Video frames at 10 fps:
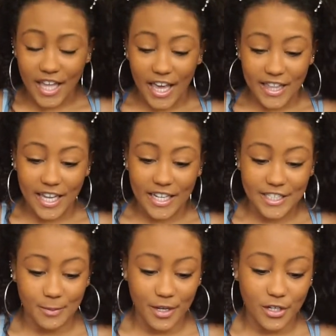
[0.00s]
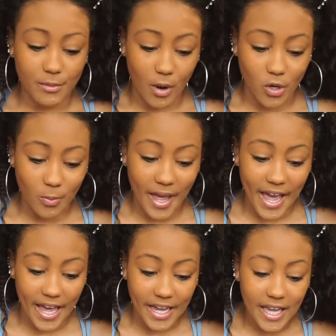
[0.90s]
thing that needs to be in your model
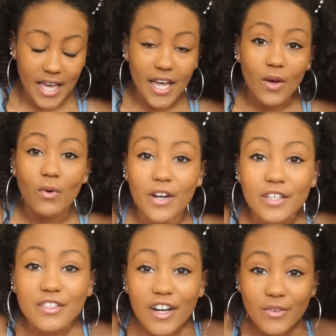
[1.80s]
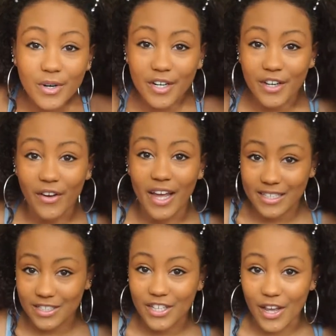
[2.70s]
bag, we're gonna go
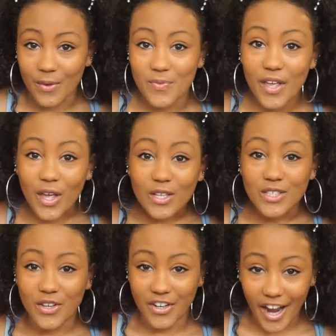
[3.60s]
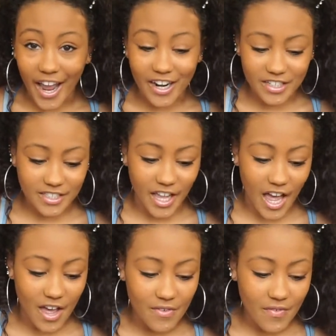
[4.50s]
head to toe. So your hair
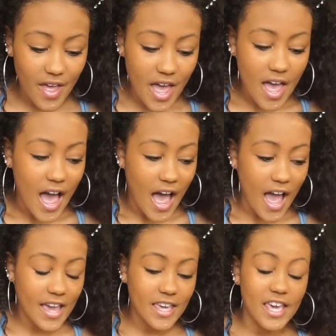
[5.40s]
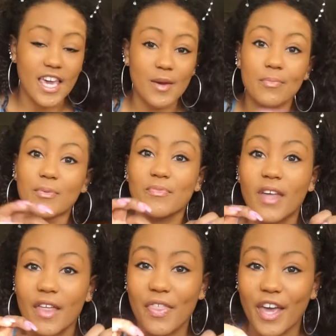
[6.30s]
stuff. I keep
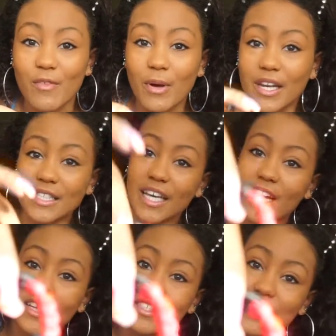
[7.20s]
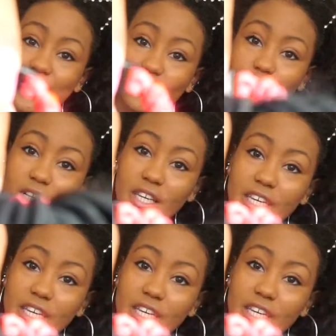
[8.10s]
a thing of ponytails. This is really